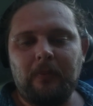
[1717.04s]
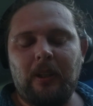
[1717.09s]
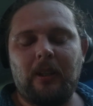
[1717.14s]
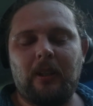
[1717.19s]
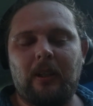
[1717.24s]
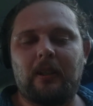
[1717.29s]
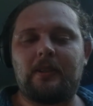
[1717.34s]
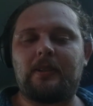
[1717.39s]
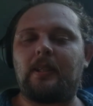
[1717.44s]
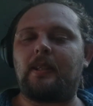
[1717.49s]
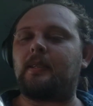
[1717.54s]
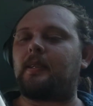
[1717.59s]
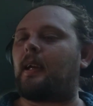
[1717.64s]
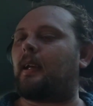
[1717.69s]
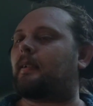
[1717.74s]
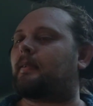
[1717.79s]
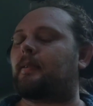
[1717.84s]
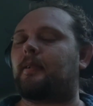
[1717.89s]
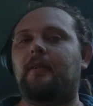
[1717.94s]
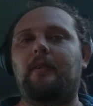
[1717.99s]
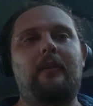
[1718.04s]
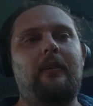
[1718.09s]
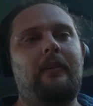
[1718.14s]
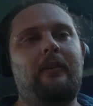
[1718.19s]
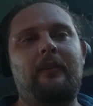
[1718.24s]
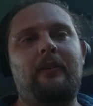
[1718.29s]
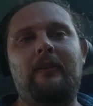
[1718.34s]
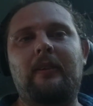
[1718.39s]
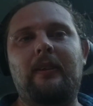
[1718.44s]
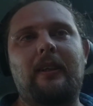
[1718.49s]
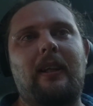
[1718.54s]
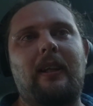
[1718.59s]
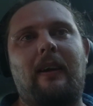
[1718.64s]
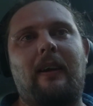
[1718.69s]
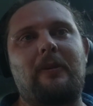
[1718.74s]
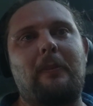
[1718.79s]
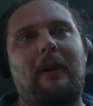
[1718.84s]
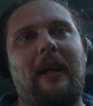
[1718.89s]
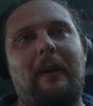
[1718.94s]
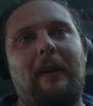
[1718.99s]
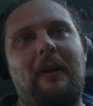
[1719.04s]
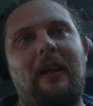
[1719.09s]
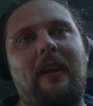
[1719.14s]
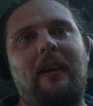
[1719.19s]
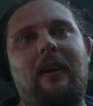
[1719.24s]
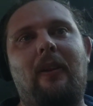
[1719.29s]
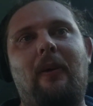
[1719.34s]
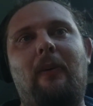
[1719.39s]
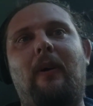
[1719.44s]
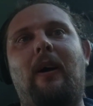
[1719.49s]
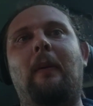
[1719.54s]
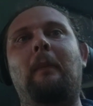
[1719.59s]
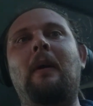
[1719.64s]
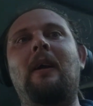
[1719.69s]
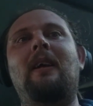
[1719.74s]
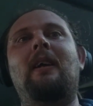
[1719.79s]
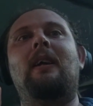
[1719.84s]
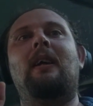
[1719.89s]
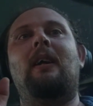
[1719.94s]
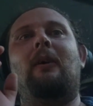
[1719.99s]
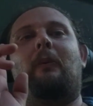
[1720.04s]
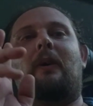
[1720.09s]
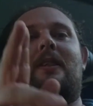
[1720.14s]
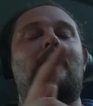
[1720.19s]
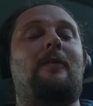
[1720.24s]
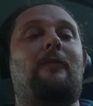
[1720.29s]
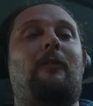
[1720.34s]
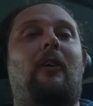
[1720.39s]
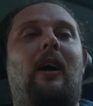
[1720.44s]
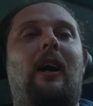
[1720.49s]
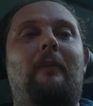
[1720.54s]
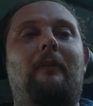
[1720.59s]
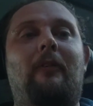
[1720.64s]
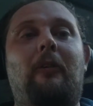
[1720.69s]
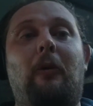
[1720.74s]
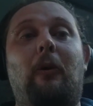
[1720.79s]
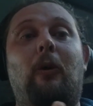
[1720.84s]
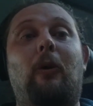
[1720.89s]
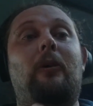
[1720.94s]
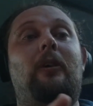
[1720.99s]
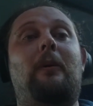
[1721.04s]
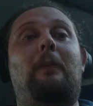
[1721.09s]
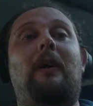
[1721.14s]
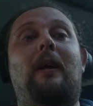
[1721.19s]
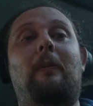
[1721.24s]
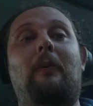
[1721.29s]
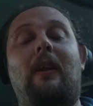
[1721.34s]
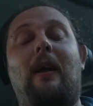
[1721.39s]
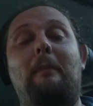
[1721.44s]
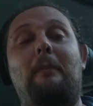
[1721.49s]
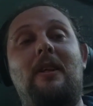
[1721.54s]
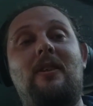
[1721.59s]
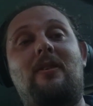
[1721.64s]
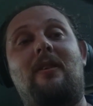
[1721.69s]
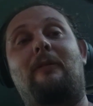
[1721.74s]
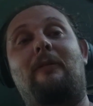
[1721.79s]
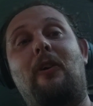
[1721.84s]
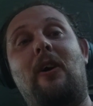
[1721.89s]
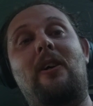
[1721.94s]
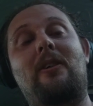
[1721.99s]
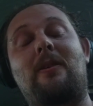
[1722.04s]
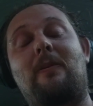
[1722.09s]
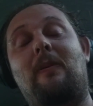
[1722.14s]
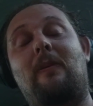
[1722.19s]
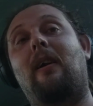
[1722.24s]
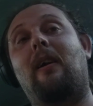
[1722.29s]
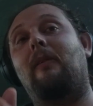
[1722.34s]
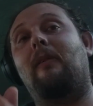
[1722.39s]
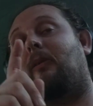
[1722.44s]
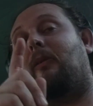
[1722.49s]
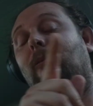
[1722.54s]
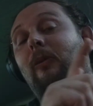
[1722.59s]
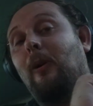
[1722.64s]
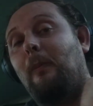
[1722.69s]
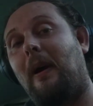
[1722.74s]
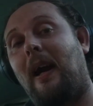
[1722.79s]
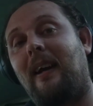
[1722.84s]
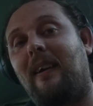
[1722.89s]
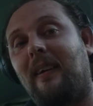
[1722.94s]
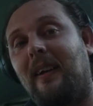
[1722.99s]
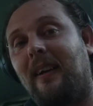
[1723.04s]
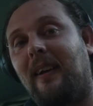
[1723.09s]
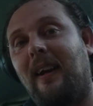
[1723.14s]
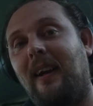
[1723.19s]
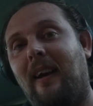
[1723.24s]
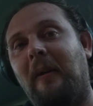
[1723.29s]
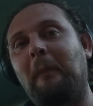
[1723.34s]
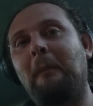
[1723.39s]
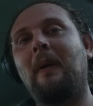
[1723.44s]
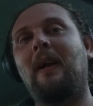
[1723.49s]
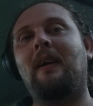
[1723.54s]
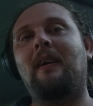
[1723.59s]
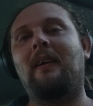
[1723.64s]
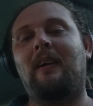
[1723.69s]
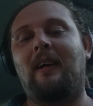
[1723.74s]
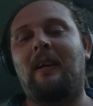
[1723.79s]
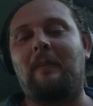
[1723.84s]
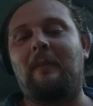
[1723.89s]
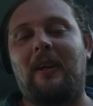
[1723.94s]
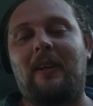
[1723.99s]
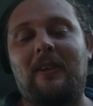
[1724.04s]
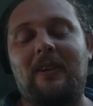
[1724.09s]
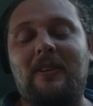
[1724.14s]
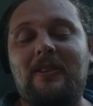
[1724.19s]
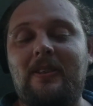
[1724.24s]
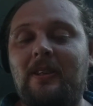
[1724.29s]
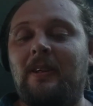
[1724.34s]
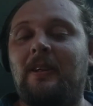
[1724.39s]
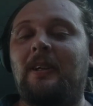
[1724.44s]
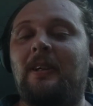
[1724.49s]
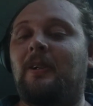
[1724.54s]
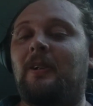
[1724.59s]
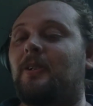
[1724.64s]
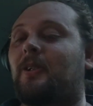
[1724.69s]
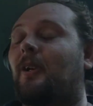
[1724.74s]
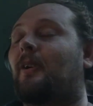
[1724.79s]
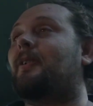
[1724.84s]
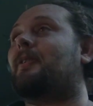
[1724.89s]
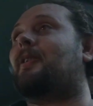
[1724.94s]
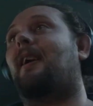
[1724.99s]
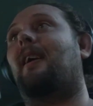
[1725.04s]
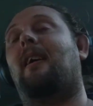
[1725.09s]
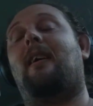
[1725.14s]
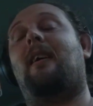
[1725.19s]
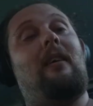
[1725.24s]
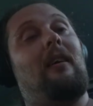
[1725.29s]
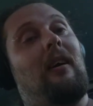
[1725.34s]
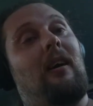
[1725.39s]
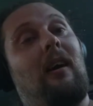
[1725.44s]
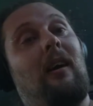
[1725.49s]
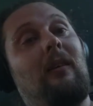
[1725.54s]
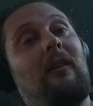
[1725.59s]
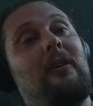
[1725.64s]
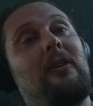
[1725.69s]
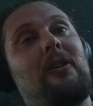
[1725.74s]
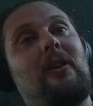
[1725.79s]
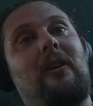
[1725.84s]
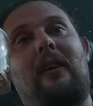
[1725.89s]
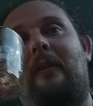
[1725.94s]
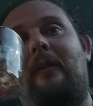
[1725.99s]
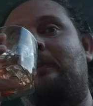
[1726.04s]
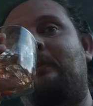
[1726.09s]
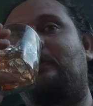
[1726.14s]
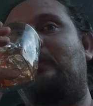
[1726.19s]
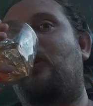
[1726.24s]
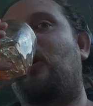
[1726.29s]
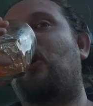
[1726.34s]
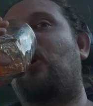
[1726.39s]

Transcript: Oh, geez, that's good. Gonna have to make me another one, which is fine. For all you people that missed the first one, we'll make it again because sure as heck, I'll enjoy it.